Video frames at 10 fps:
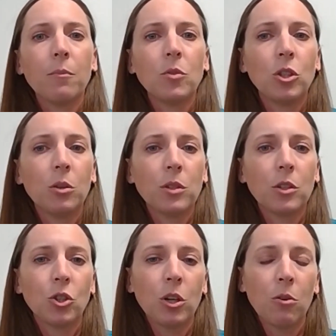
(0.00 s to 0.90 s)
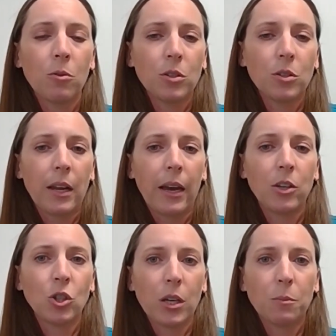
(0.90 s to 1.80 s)
She was a show horse that I
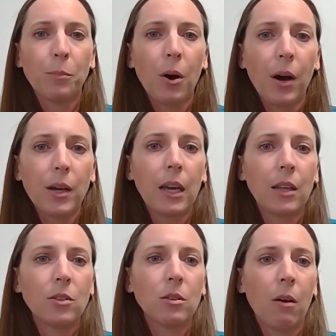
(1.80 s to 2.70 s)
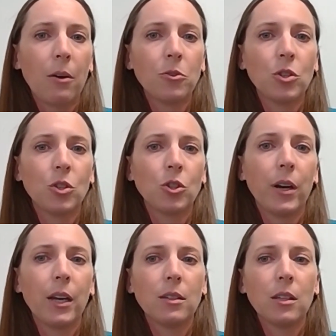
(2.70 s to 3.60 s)
had just bought, and so I was just
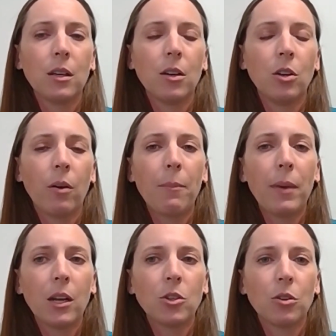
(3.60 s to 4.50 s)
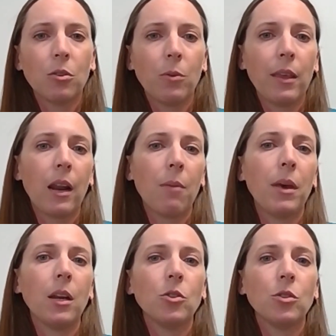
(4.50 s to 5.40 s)
trying to, I managed her the way that I
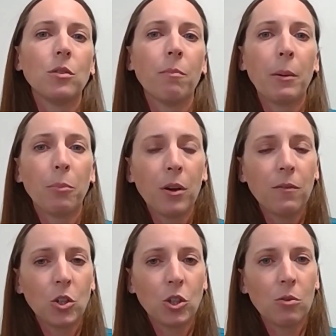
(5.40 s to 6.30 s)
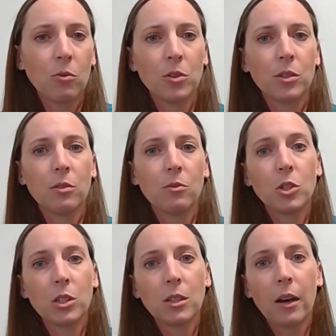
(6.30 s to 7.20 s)
managed my previous show horses,
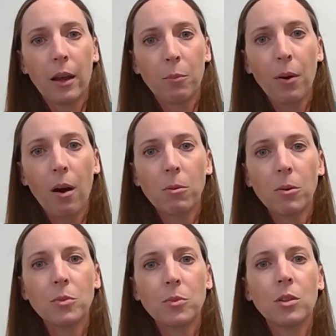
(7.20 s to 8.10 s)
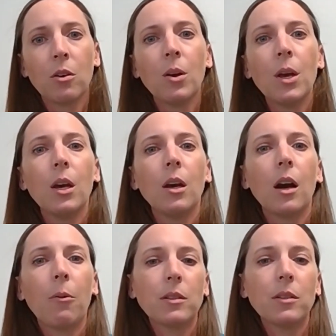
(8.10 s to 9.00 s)
which had not had problems. So
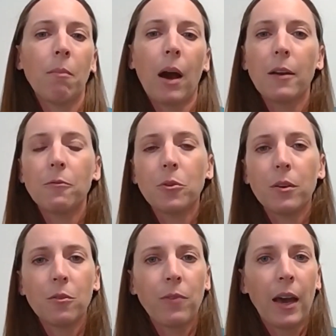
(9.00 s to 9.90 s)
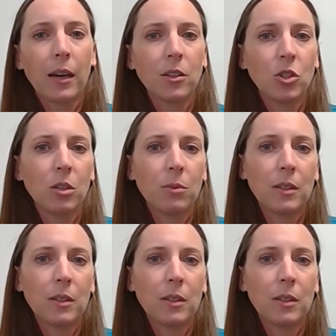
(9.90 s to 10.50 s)
I wasn't mindful of the fact that she was